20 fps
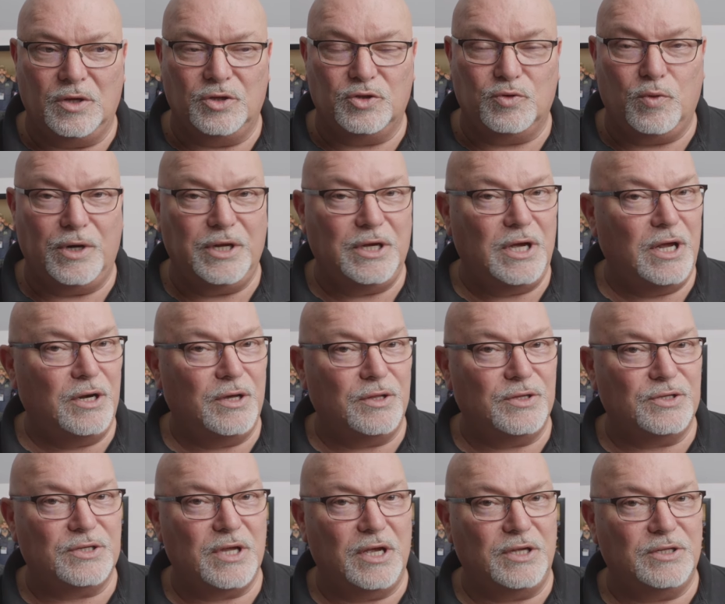28 other
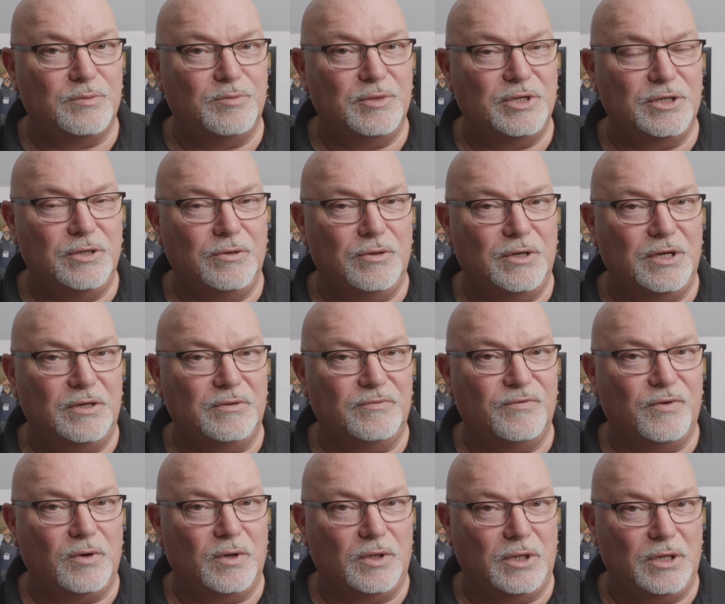states have been doing it
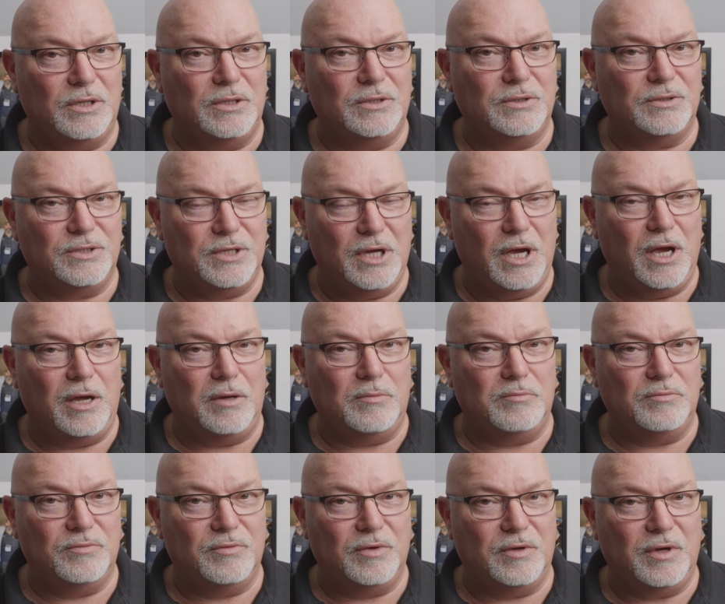for a long time.
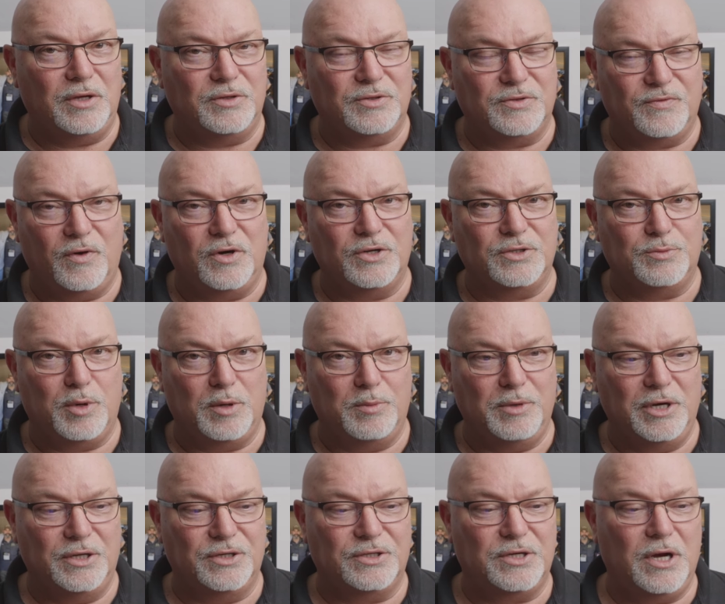As far as
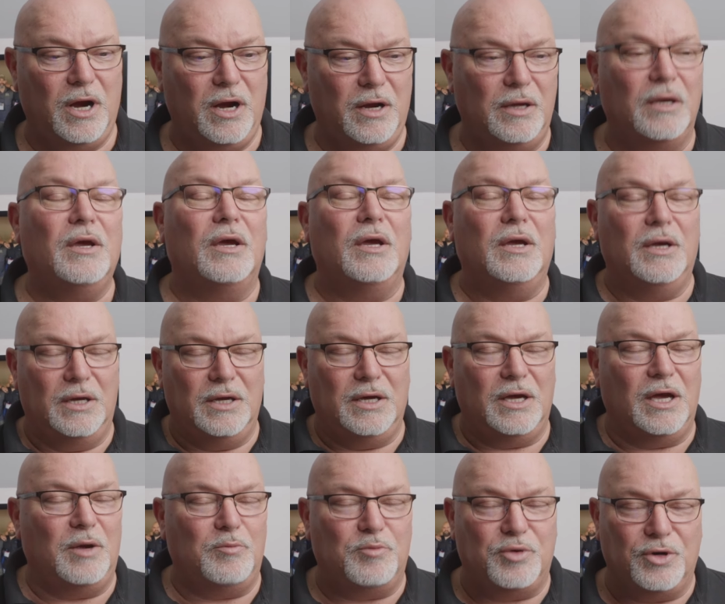permitless carry,
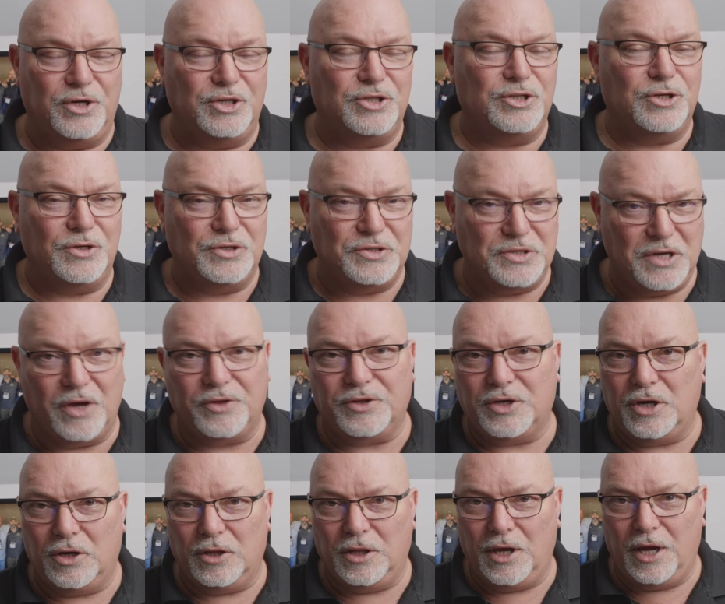I'm pretty sure South
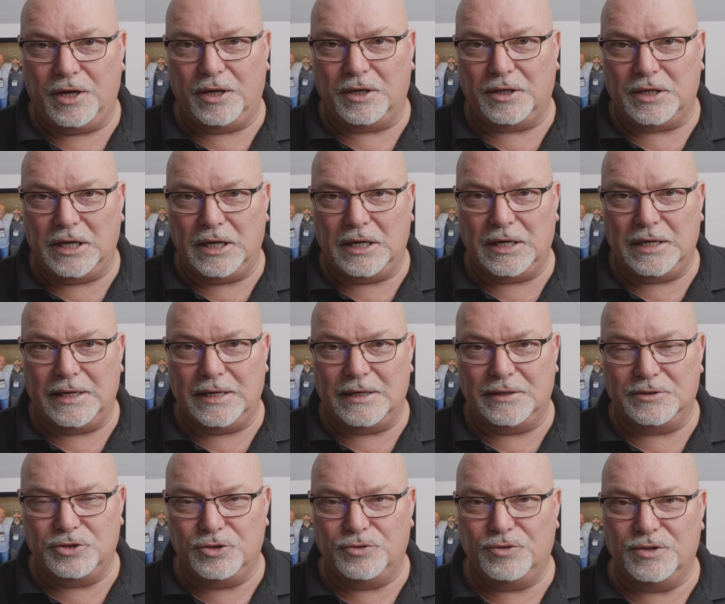Carolina can uh,
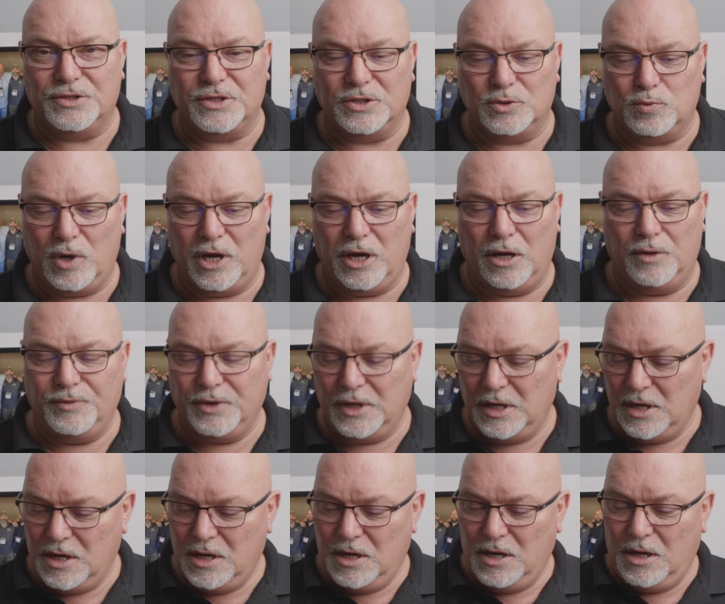do this as well.
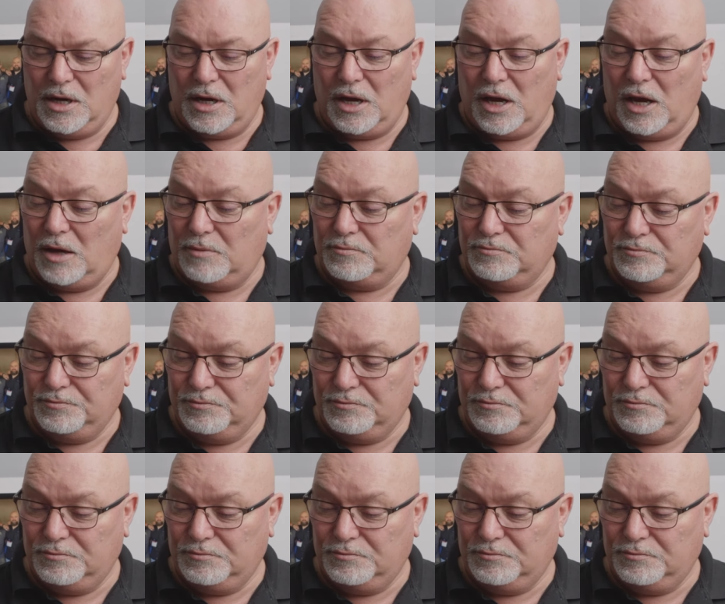Um,